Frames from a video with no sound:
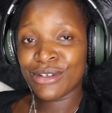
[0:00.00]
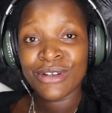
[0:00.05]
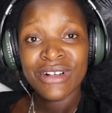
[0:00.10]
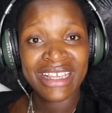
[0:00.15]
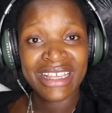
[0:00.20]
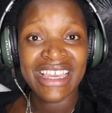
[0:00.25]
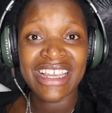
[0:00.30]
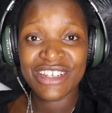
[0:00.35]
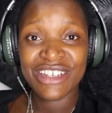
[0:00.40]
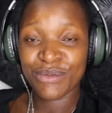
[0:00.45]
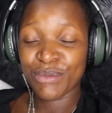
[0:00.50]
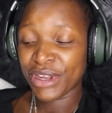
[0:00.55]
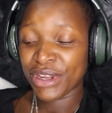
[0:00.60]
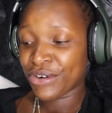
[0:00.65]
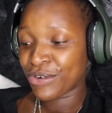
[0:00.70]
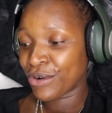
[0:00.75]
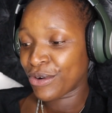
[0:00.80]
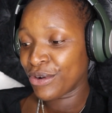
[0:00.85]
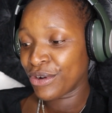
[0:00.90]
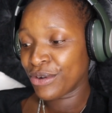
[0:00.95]
Don't get me
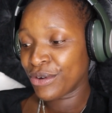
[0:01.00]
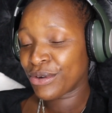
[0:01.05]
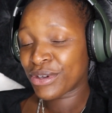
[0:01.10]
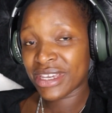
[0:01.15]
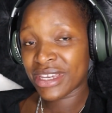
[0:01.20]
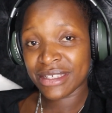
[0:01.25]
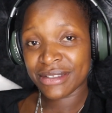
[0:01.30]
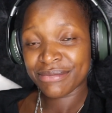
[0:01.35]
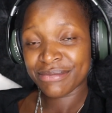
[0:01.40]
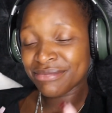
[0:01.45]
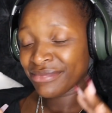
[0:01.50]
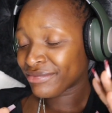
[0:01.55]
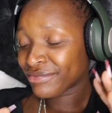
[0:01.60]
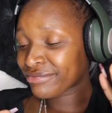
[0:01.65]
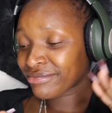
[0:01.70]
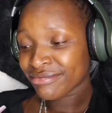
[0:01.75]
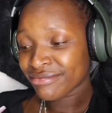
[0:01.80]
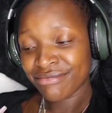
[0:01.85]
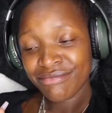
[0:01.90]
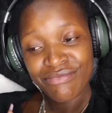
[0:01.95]
wrong. Okay,
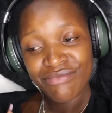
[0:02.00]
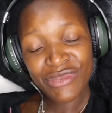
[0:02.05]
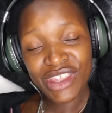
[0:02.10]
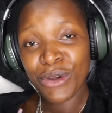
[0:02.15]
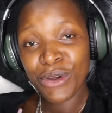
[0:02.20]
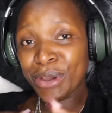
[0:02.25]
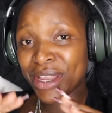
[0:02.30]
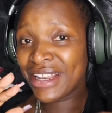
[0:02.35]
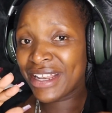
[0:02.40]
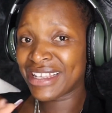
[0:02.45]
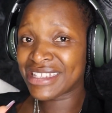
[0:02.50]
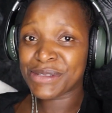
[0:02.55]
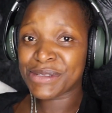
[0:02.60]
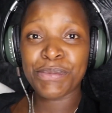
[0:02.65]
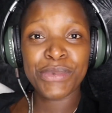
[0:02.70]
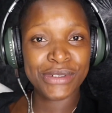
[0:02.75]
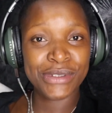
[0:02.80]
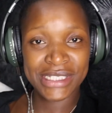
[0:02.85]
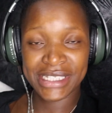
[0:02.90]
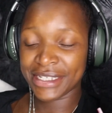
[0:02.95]
okay let's
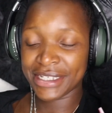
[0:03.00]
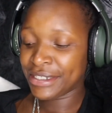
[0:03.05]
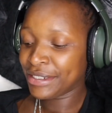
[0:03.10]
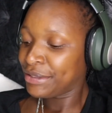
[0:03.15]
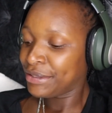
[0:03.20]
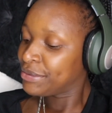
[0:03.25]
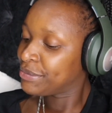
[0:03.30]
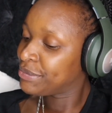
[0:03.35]
proceed.